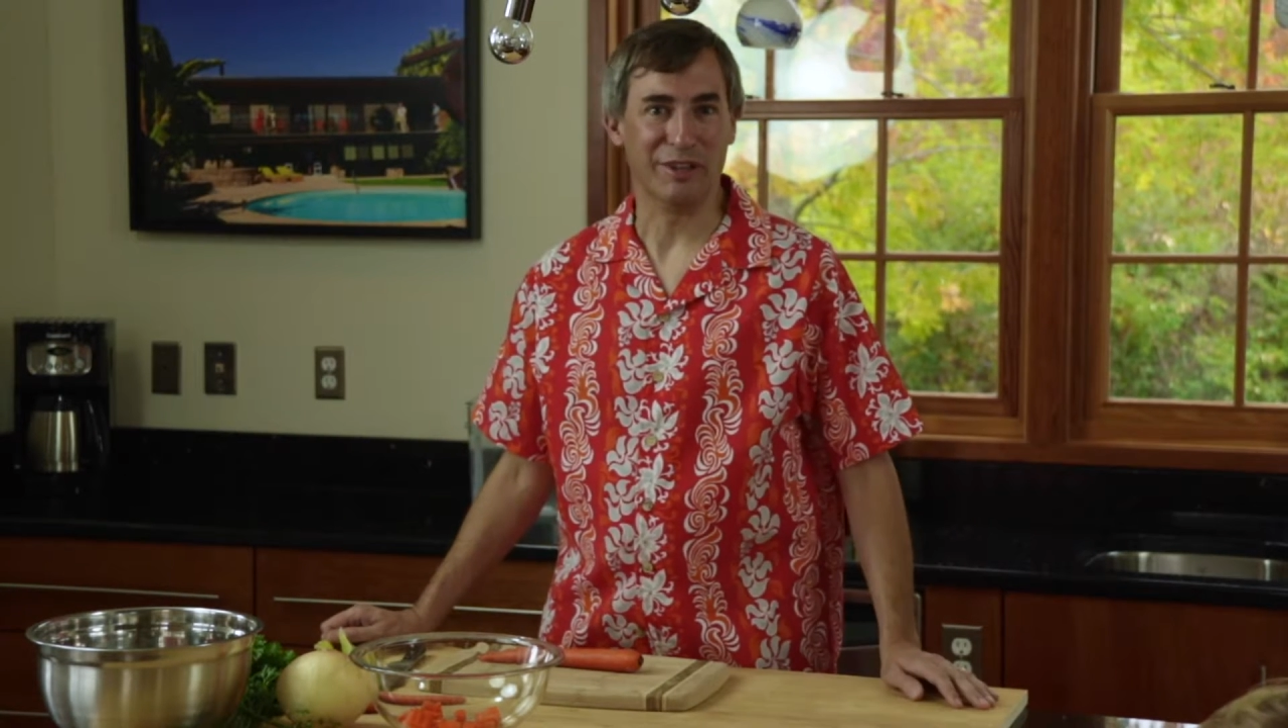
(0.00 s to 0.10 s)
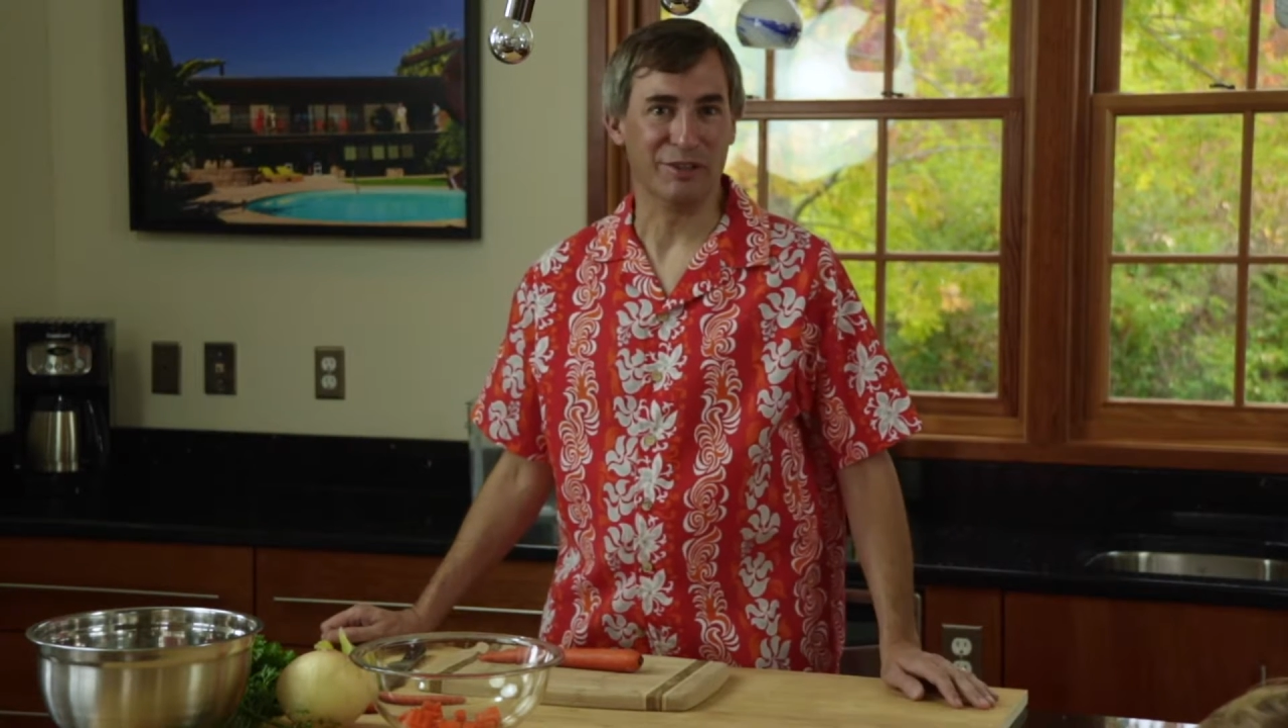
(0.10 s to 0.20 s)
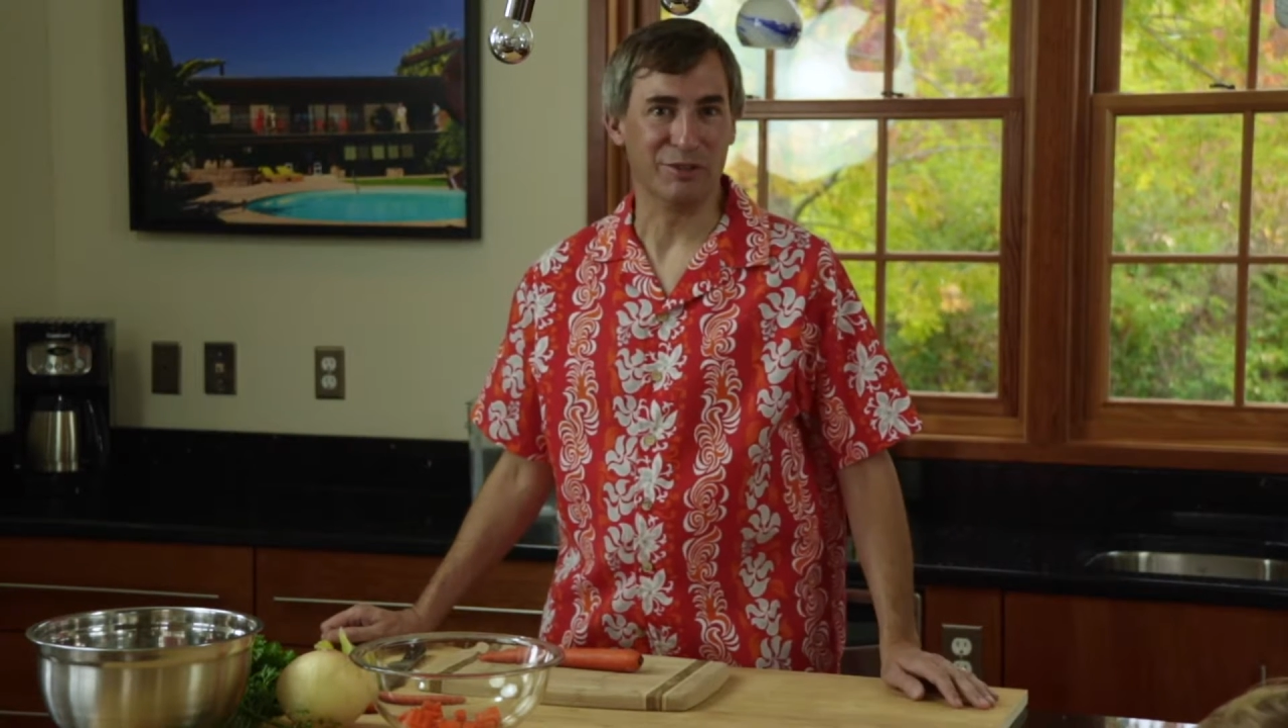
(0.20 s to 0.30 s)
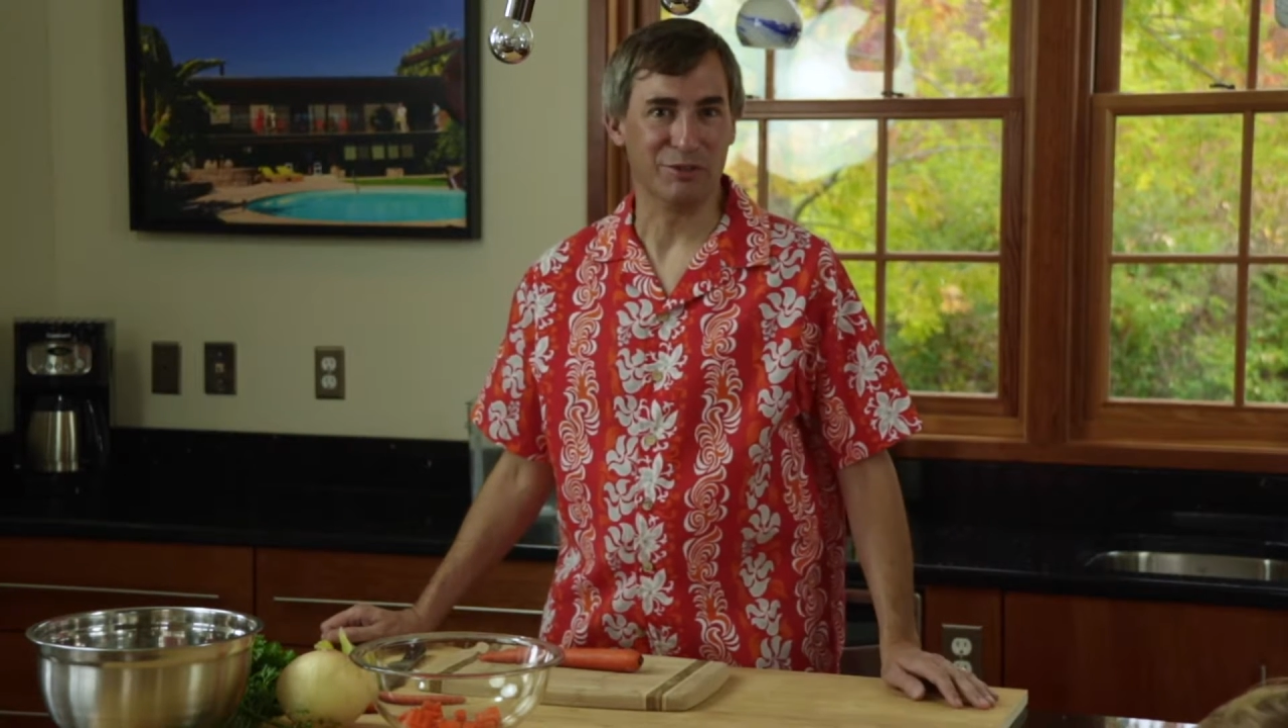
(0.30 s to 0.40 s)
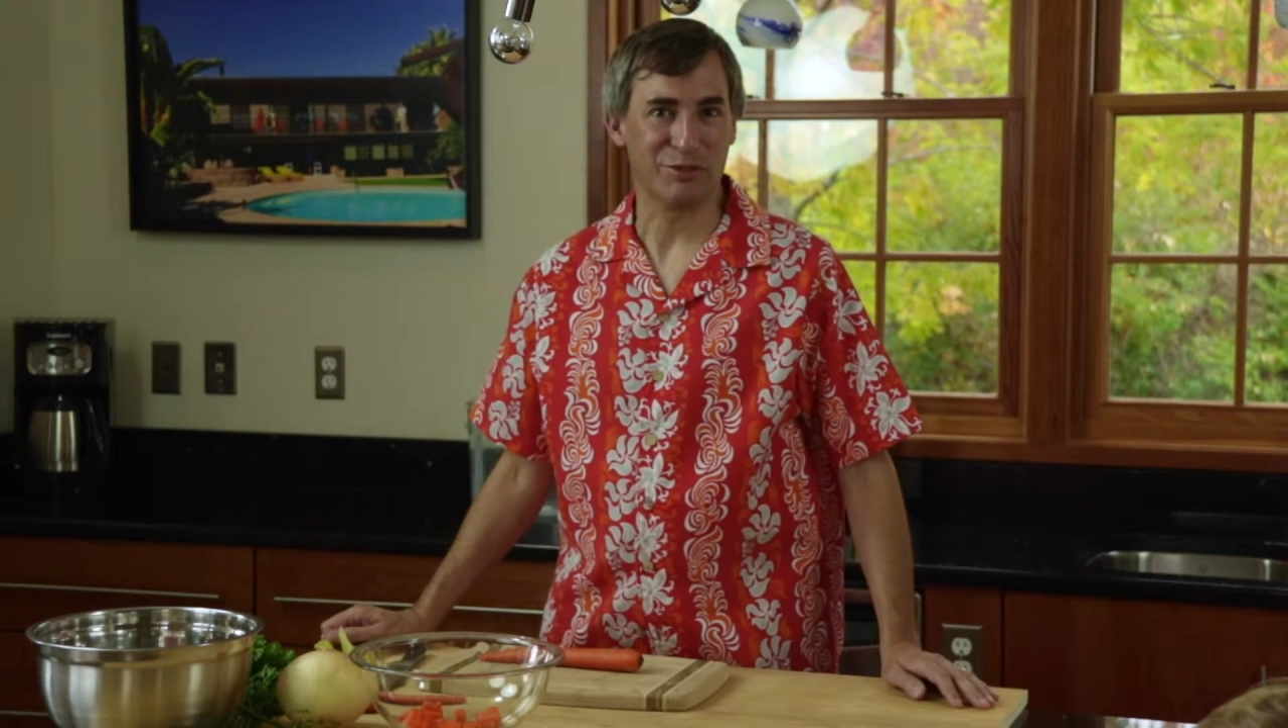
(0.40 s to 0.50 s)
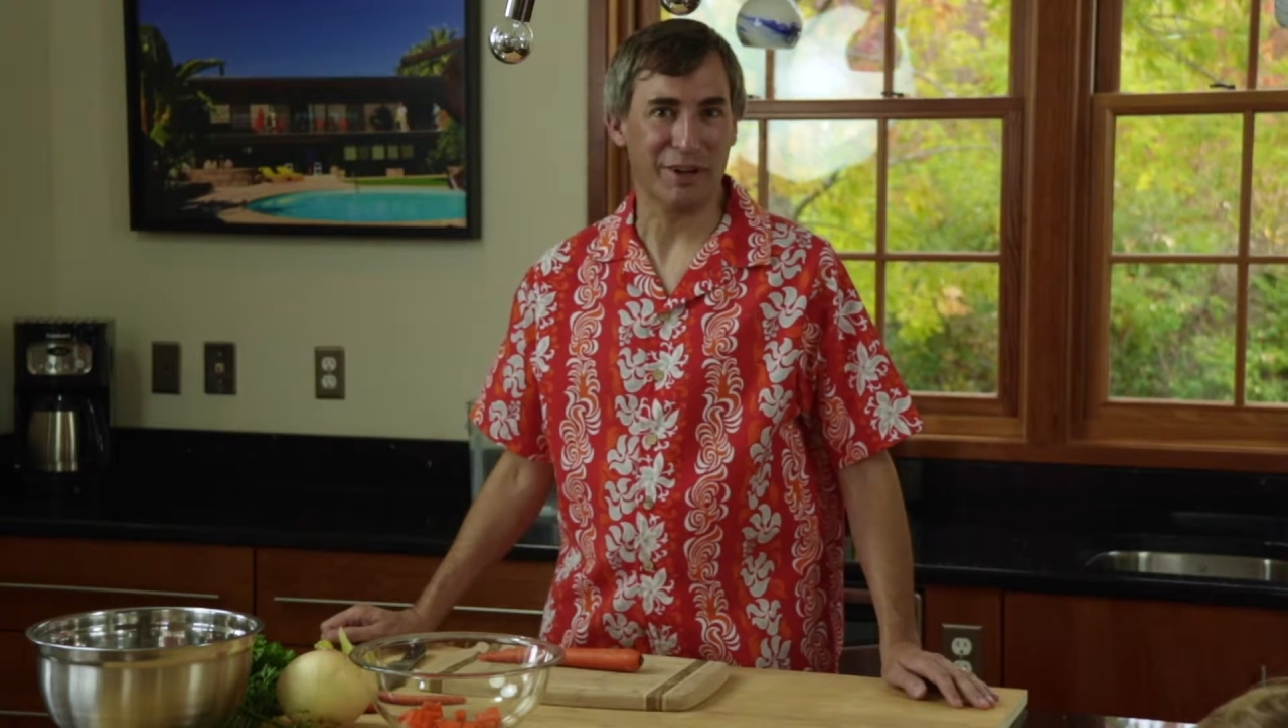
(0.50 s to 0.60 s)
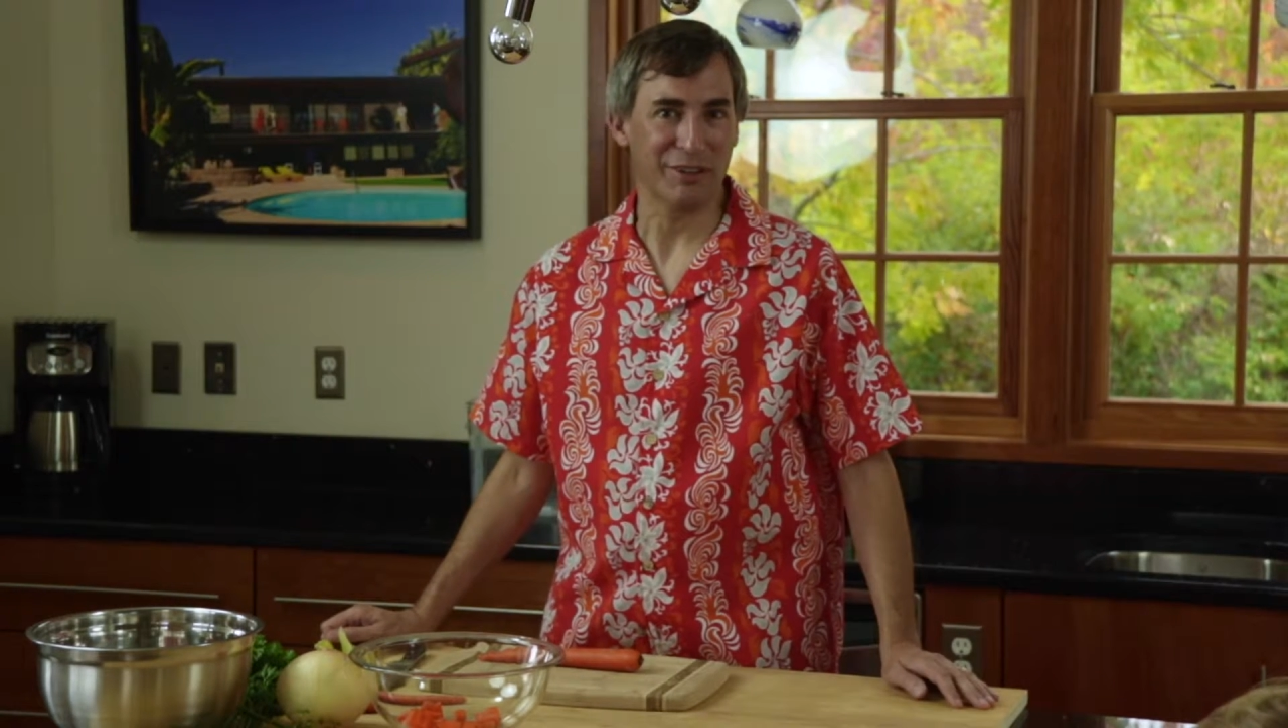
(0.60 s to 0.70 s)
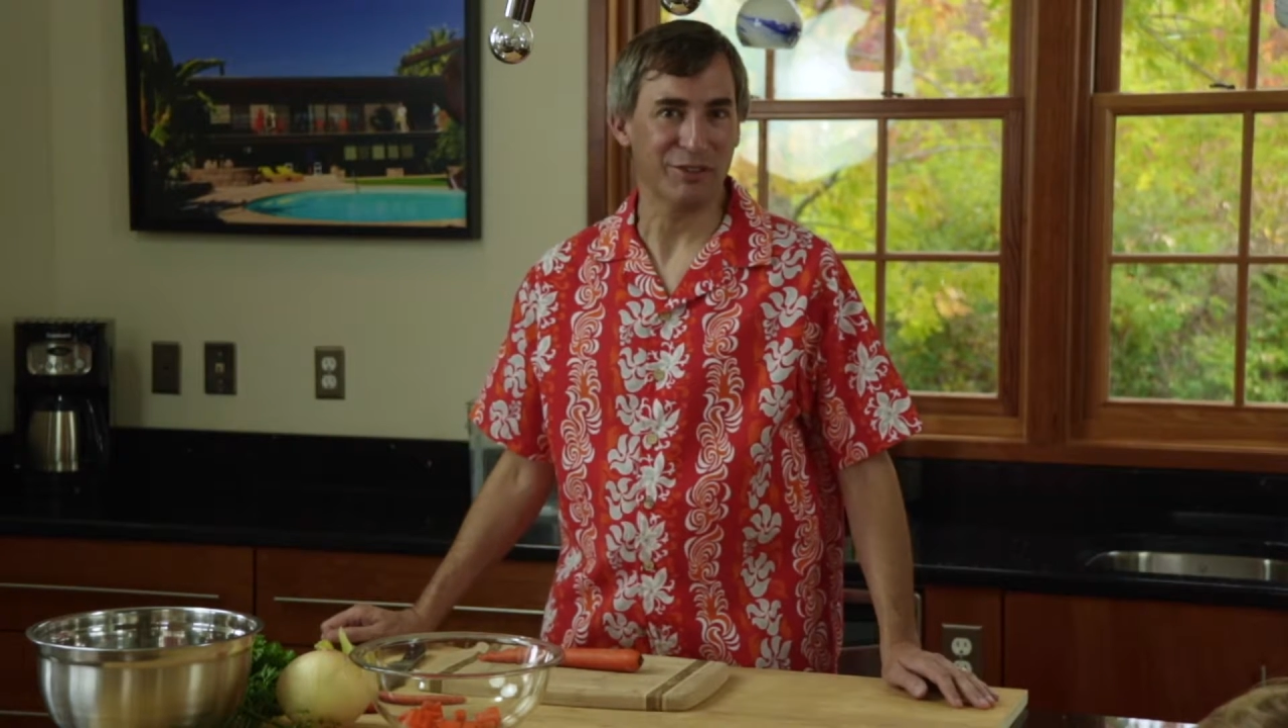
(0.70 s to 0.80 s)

that you try